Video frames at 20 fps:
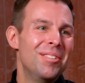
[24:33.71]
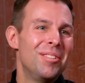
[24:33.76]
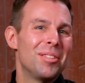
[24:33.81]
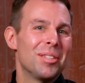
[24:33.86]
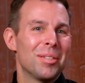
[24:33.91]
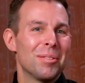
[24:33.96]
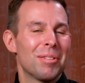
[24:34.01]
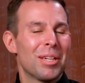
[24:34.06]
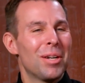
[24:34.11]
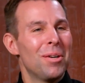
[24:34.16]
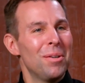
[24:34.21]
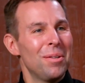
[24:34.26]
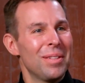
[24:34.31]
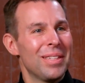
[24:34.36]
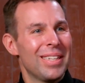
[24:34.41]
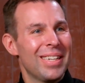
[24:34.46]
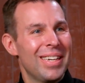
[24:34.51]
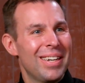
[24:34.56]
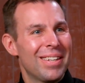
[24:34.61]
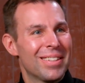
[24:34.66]
So I was like,
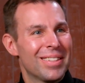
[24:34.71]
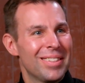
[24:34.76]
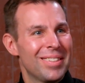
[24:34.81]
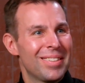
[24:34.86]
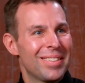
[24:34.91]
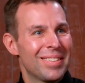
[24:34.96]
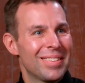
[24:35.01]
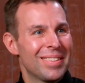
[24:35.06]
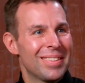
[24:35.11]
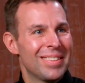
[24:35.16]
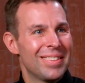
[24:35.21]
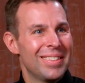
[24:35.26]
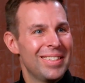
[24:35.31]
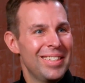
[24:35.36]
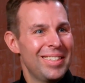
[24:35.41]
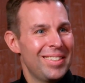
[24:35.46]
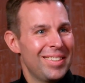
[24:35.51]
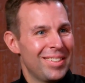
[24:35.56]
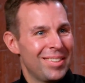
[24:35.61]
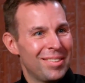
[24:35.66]
holy cow,
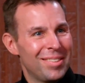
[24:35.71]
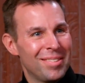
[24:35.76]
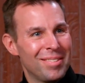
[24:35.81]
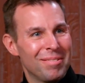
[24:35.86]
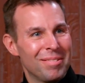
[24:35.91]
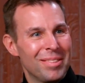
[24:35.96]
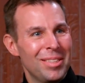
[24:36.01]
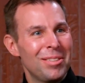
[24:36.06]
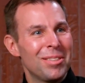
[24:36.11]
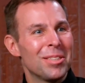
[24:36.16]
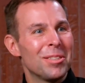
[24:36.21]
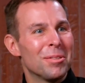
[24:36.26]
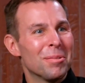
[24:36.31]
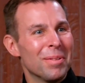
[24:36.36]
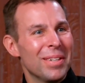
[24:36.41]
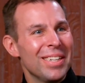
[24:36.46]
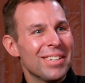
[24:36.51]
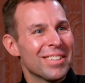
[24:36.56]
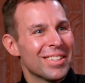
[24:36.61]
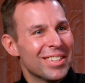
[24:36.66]
this is real.